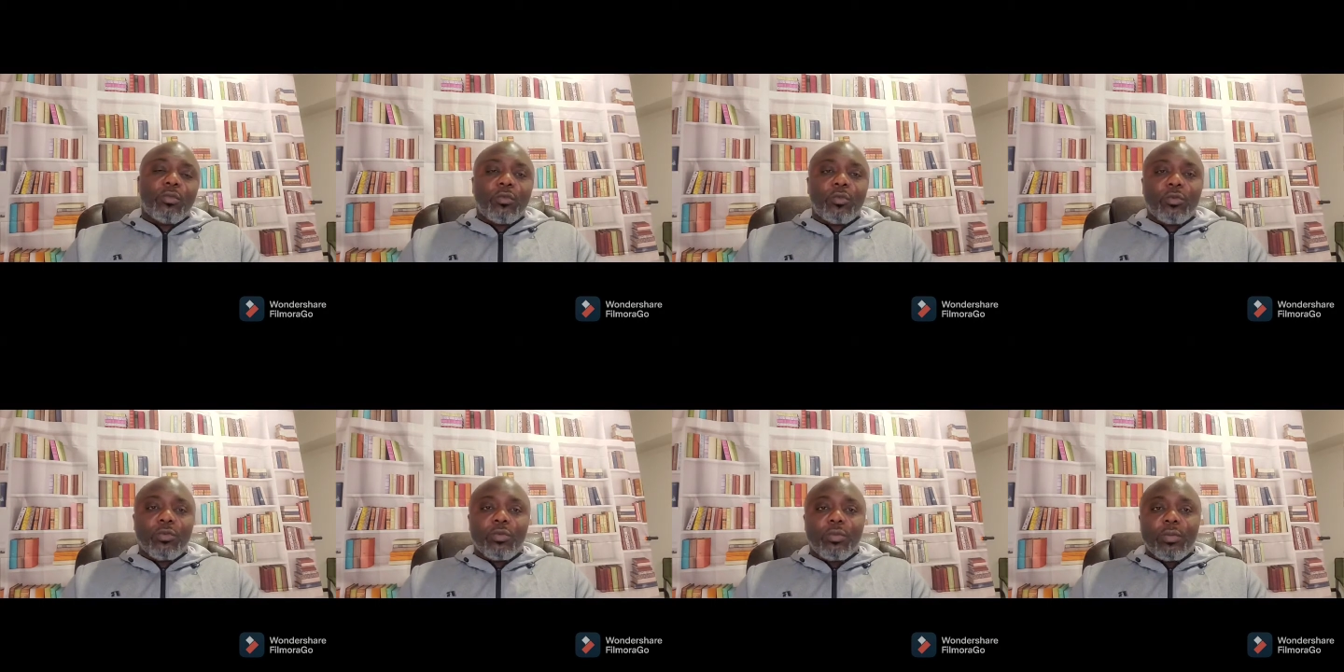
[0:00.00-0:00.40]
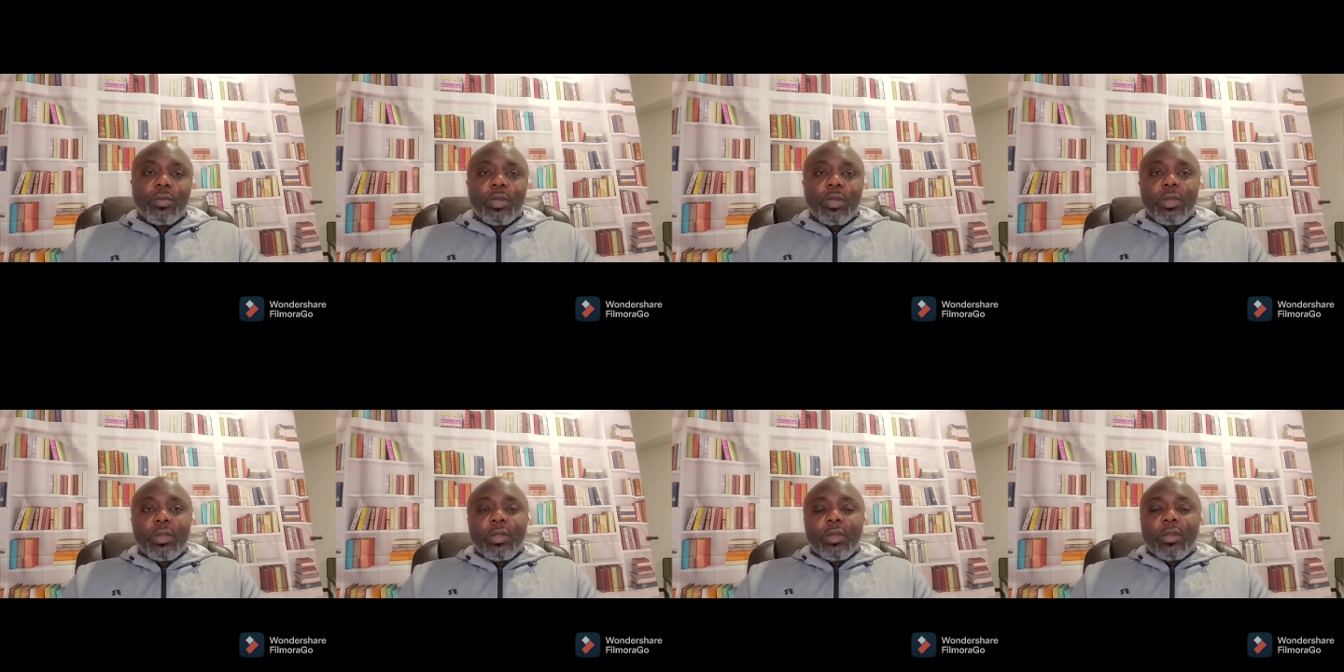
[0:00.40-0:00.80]
to,
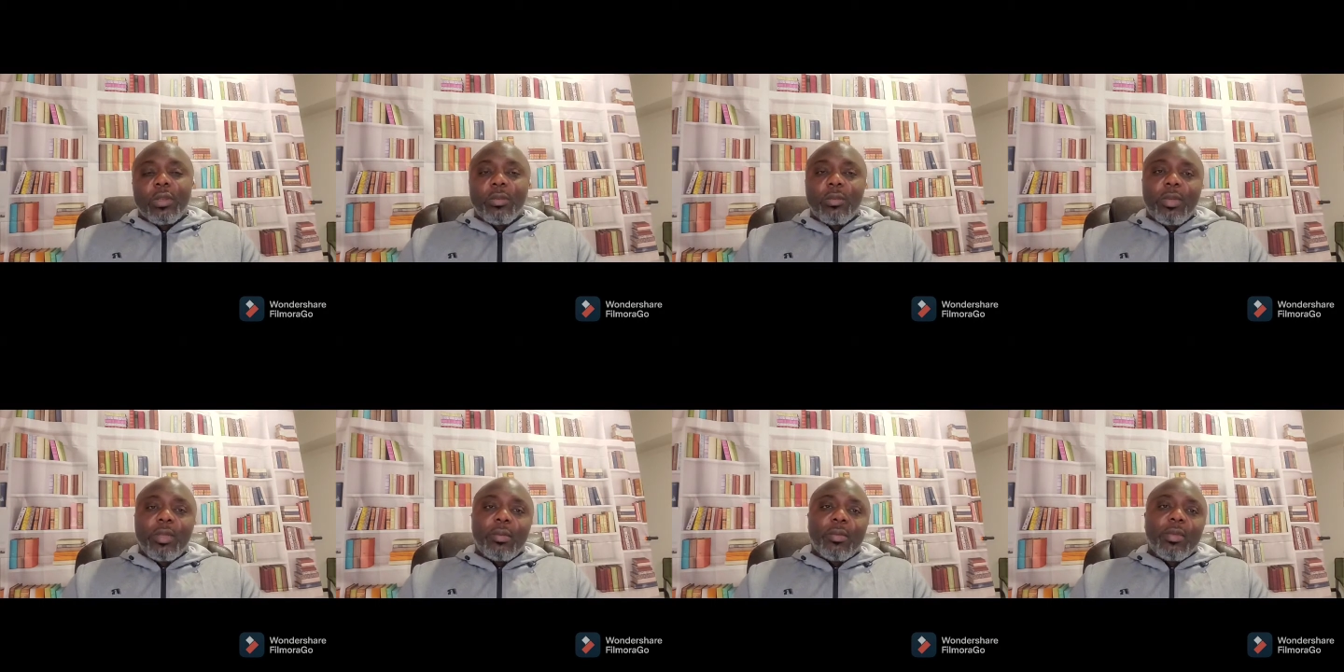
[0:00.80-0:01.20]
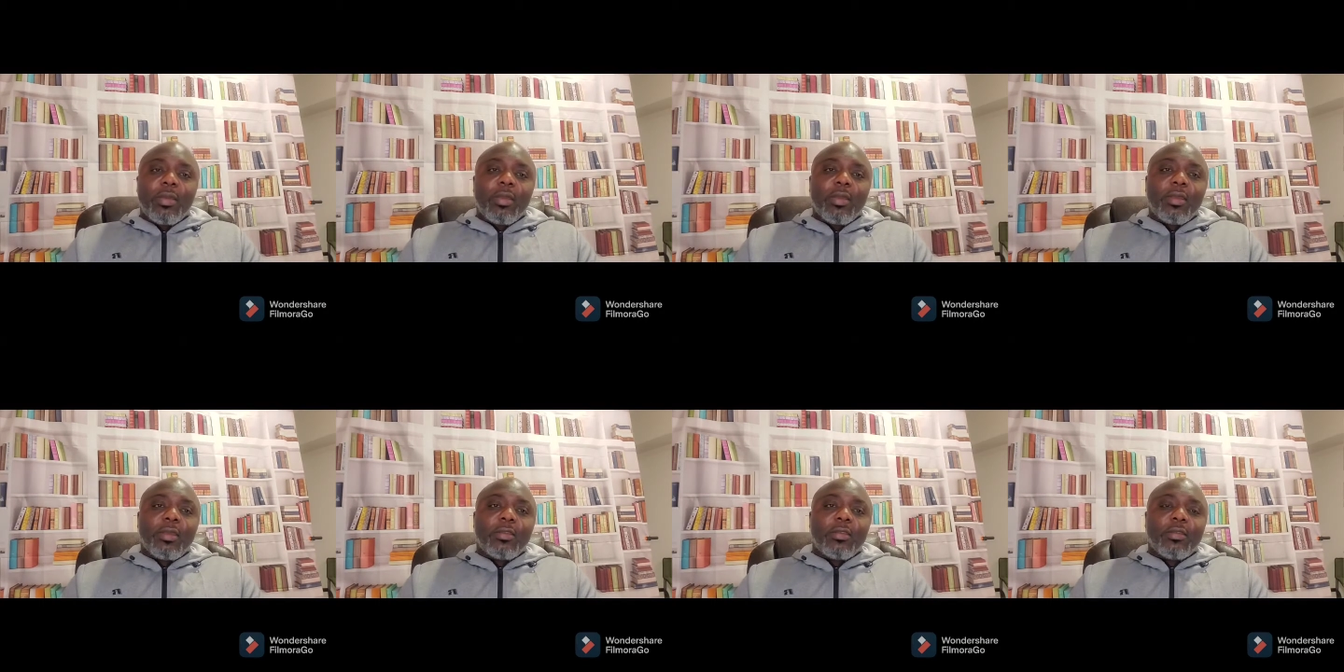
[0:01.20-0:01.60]
the baby
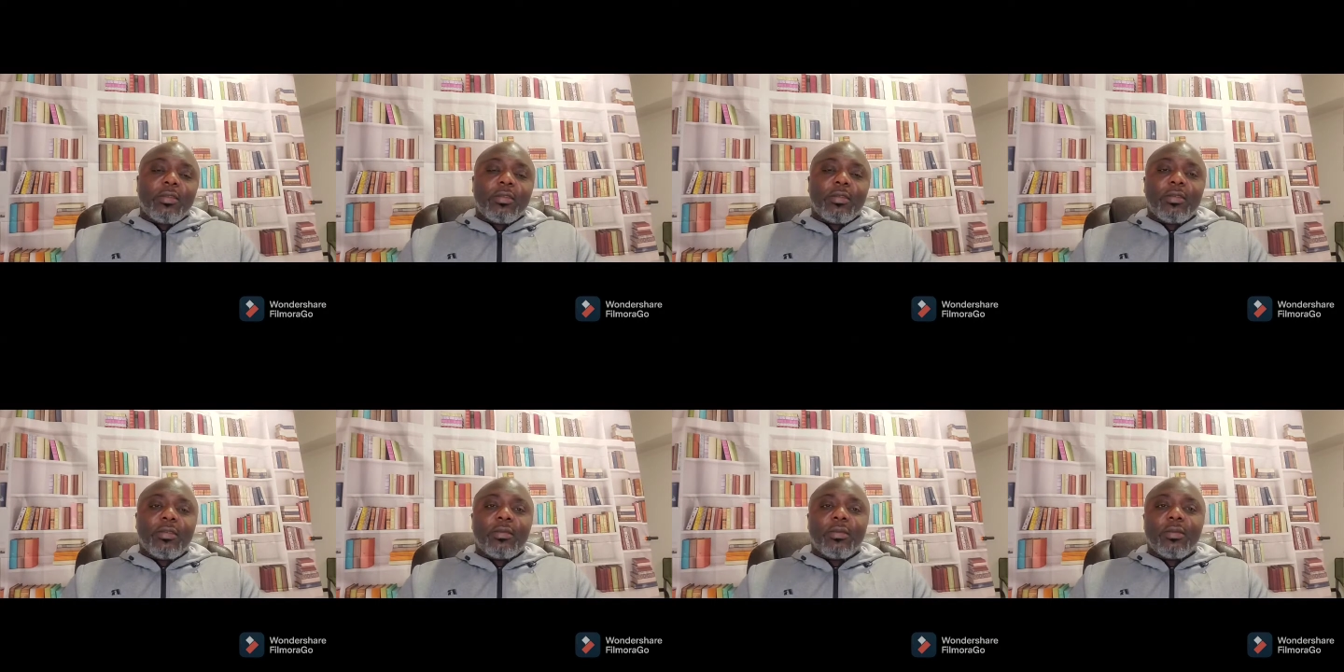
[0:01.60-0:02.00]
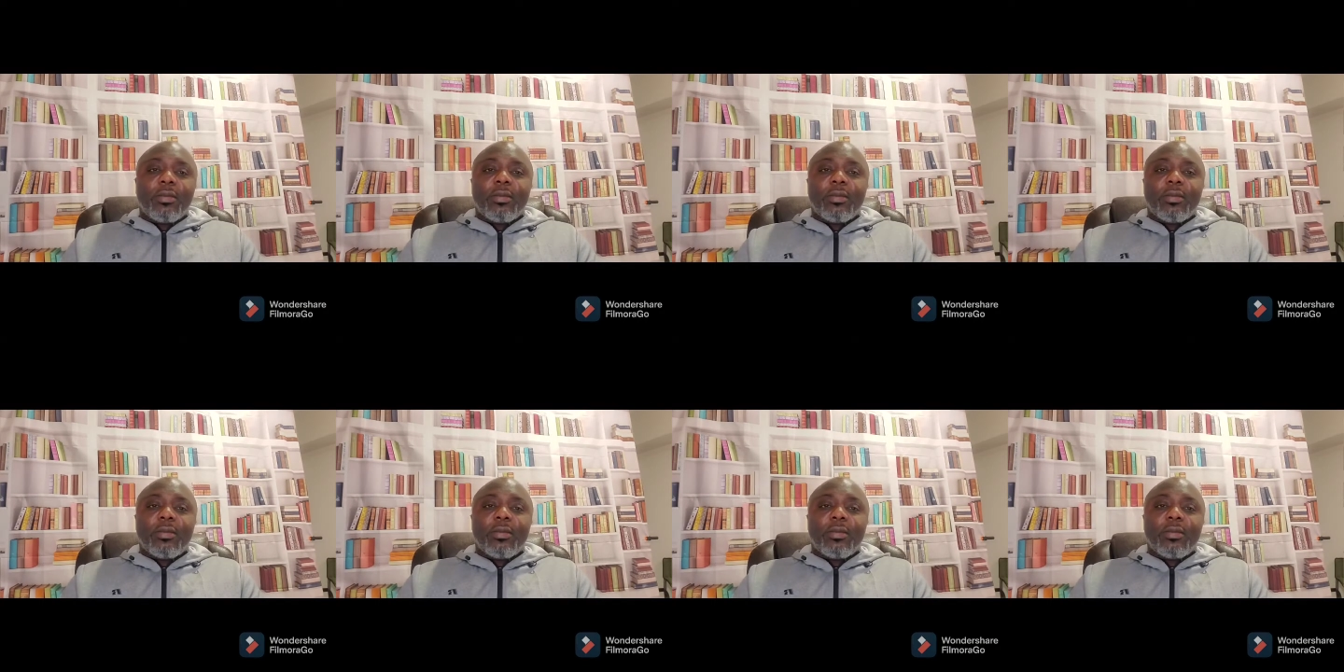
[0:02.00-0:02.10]
is